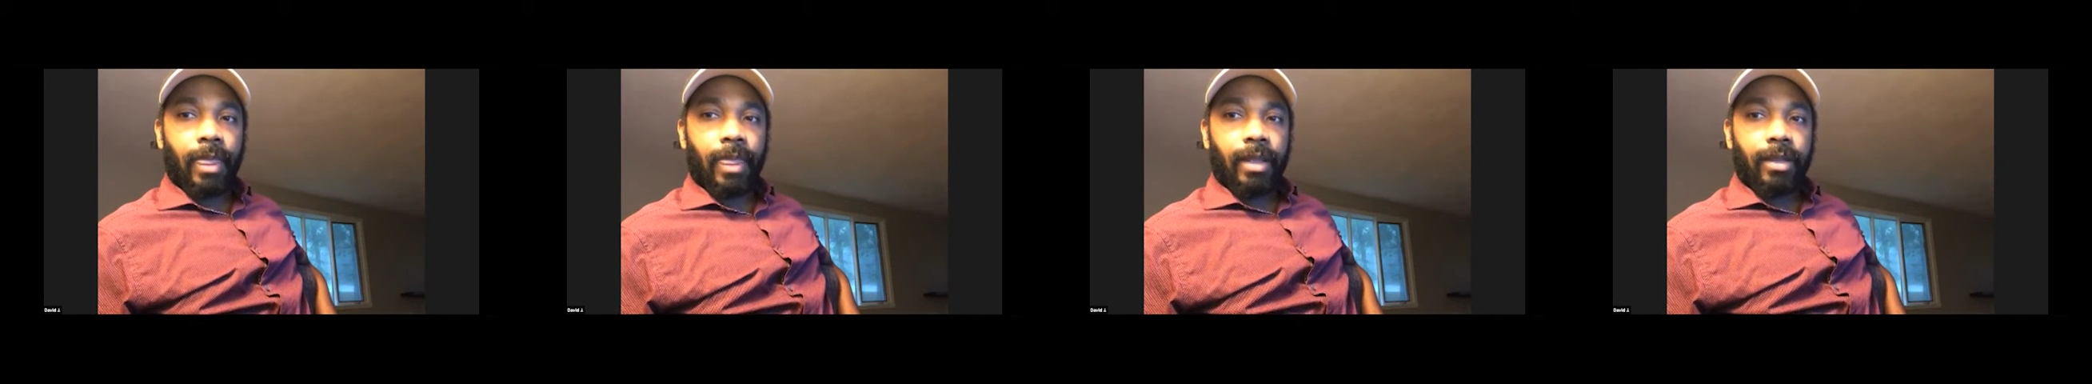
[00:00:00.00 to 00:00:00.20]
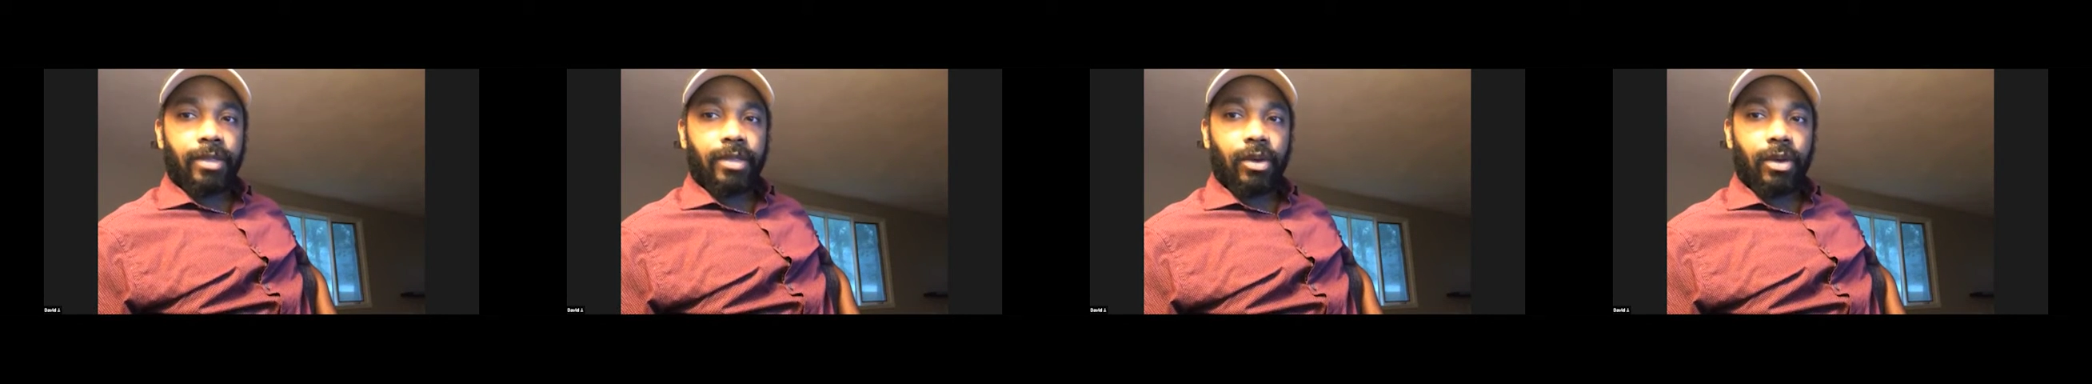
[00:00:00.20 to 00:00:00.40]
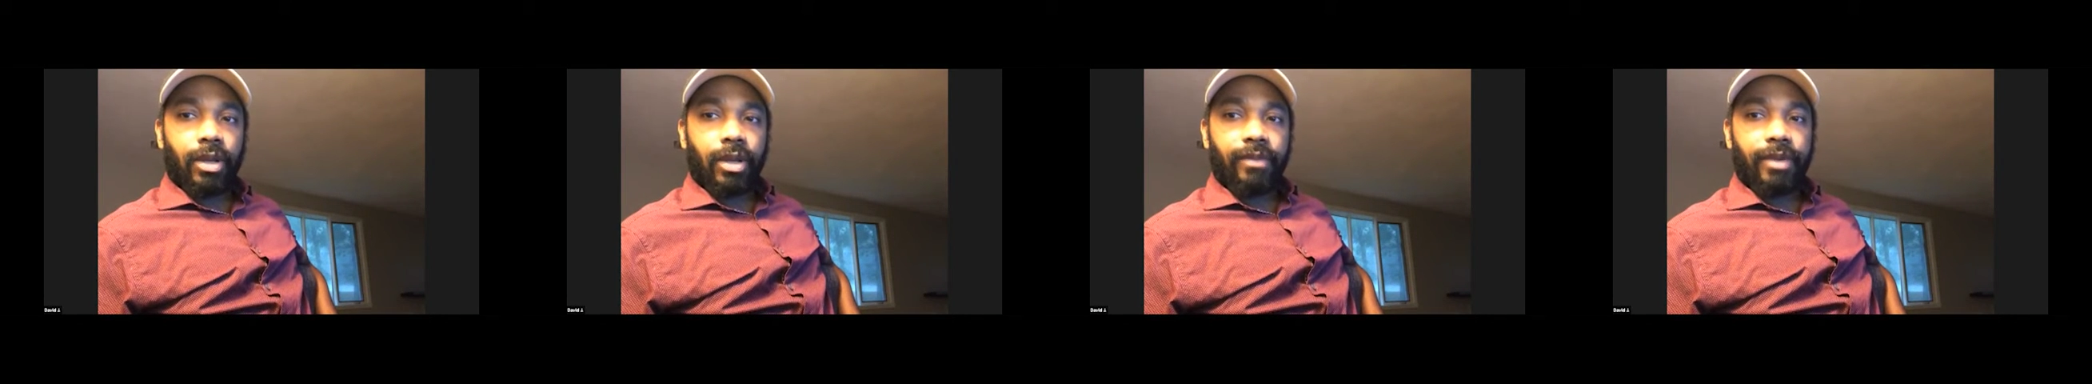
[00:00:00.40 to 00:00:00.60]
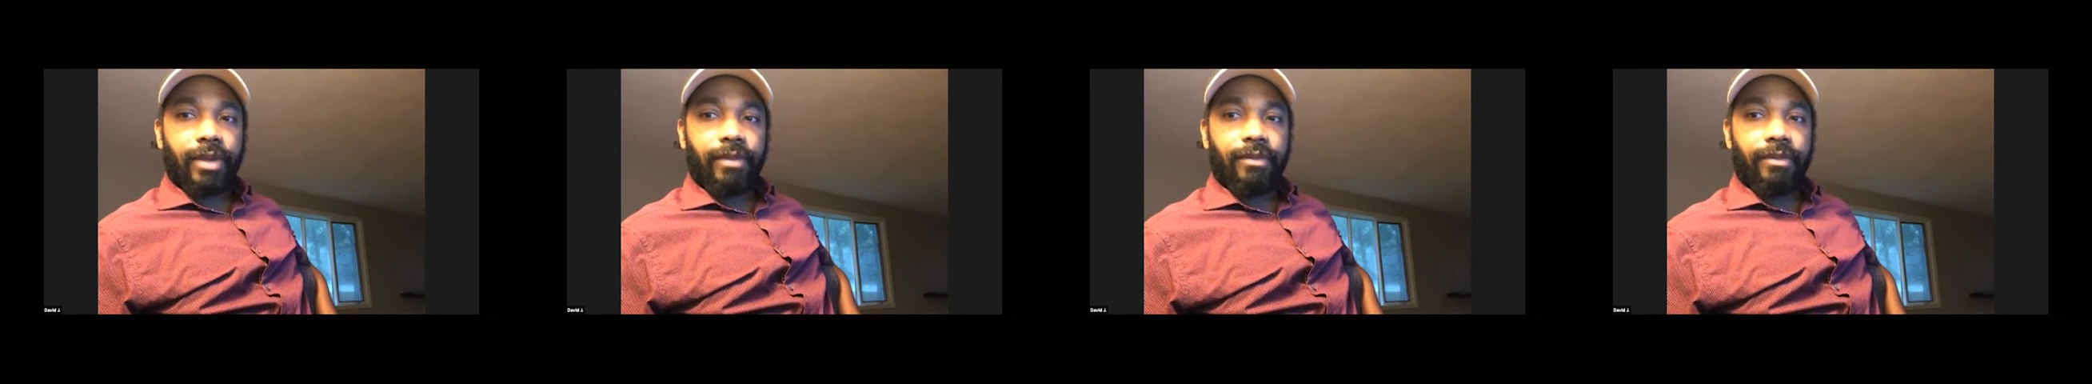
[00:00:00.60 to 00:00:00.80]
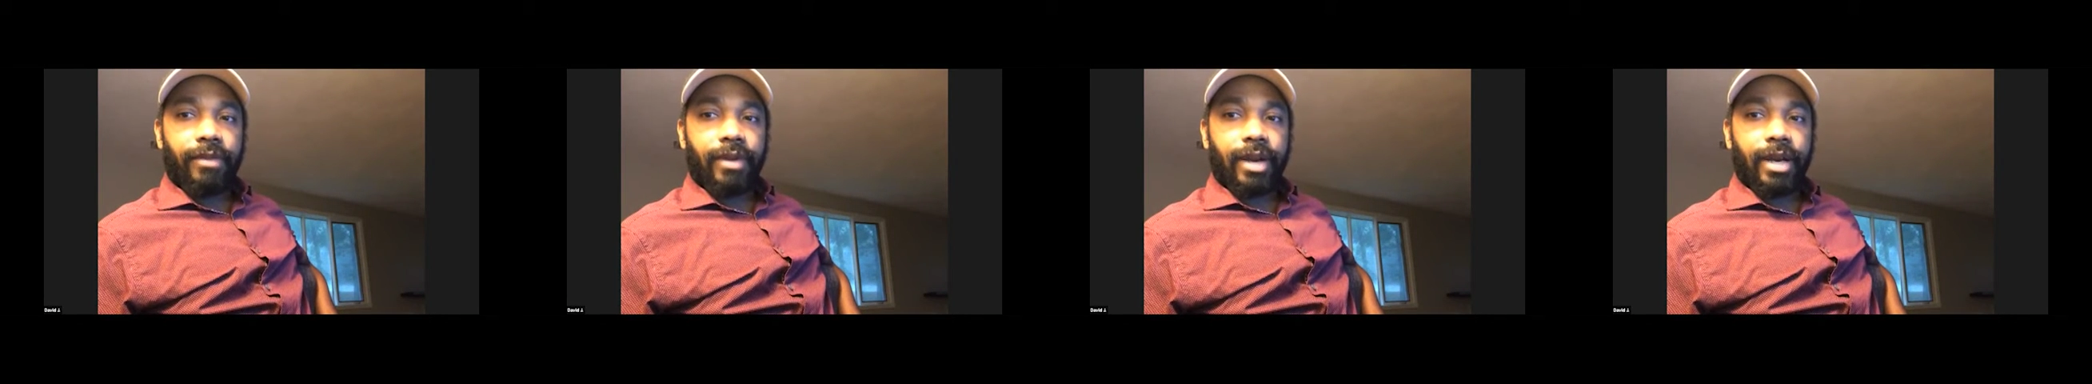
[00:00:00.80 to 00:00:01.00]
So
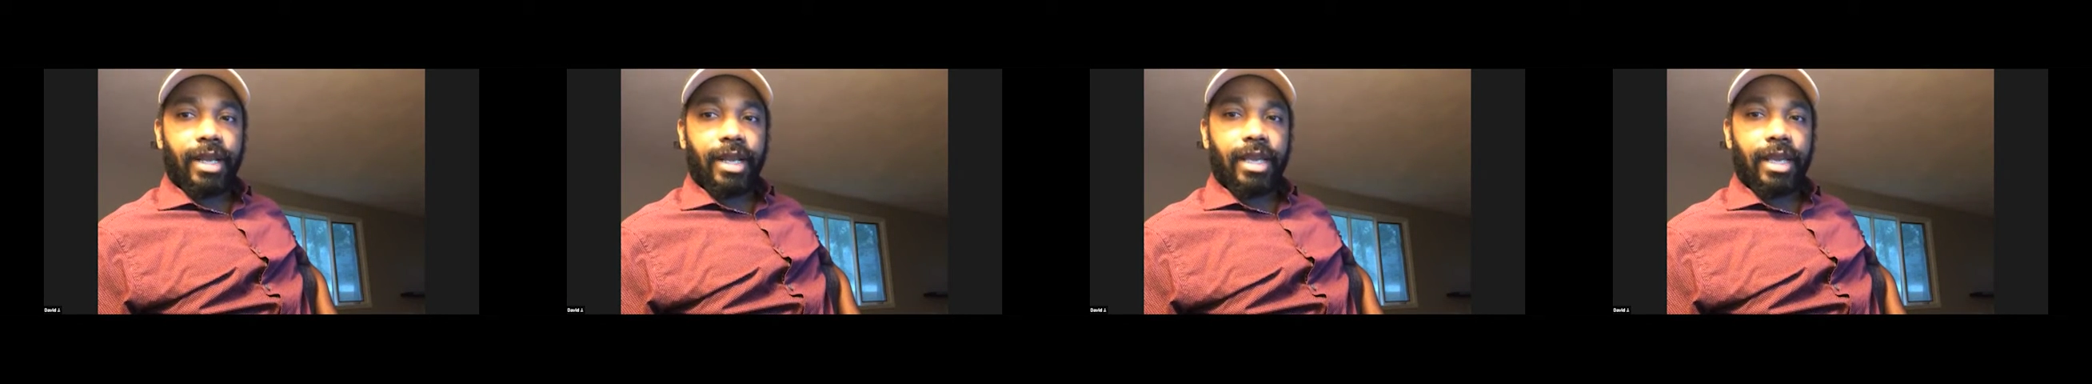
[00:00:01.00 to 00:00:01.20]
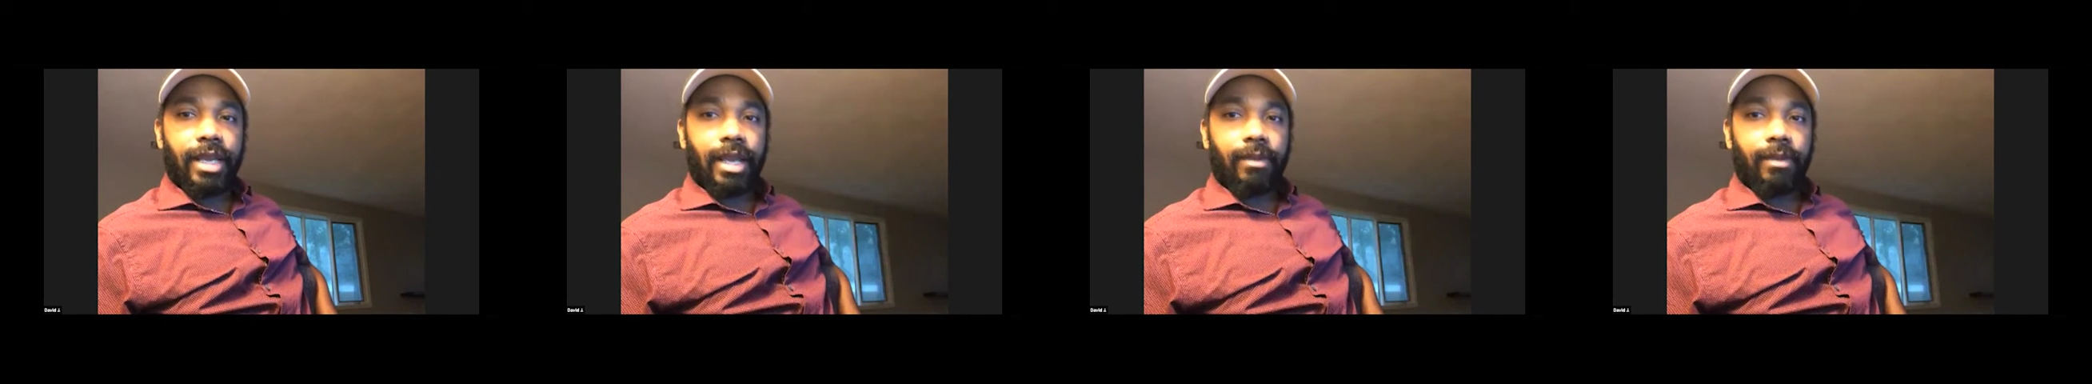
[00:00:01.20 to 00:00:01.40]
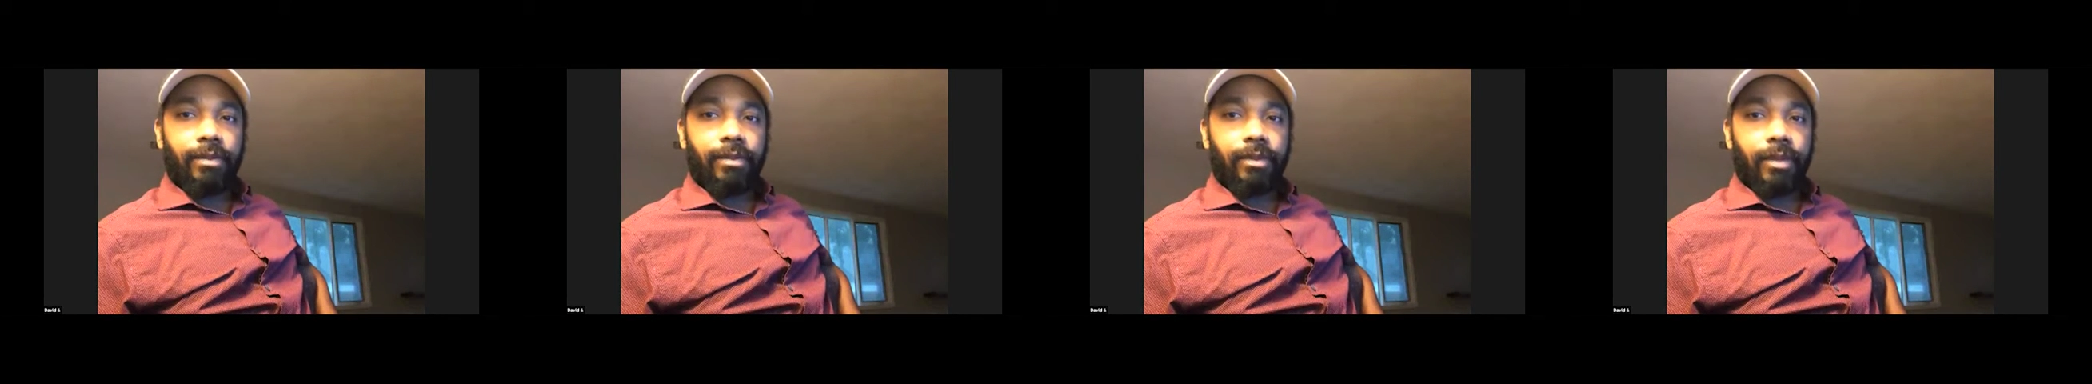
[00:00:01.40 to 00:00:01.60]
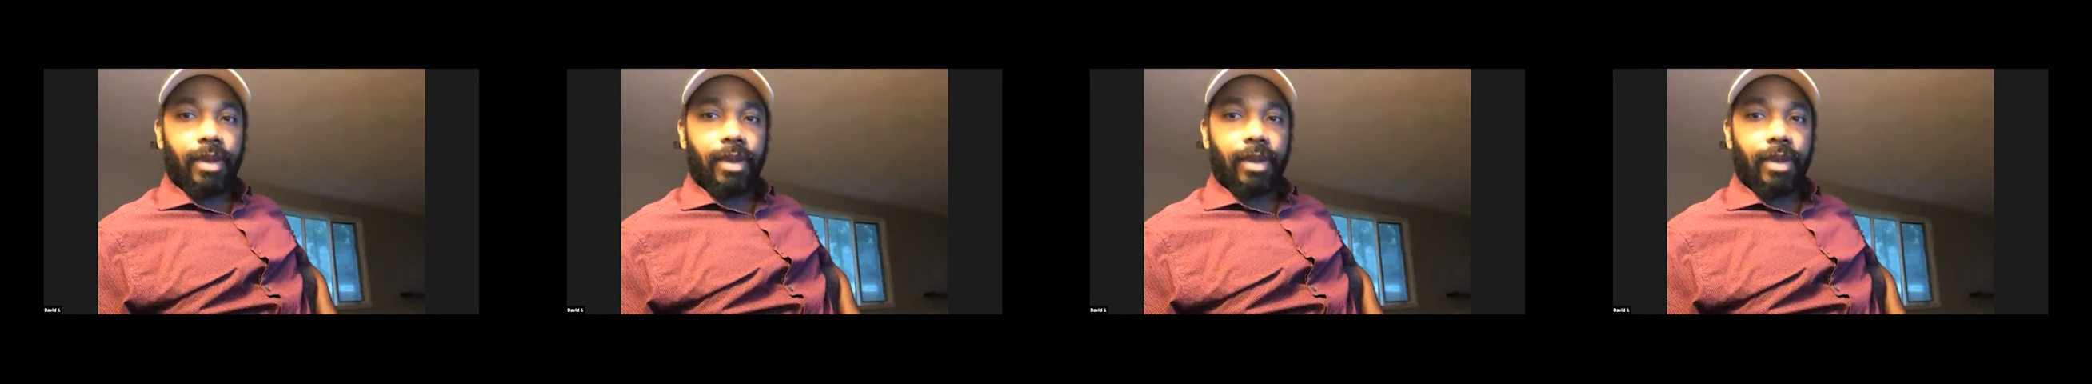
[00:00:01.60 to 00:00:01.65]
even very young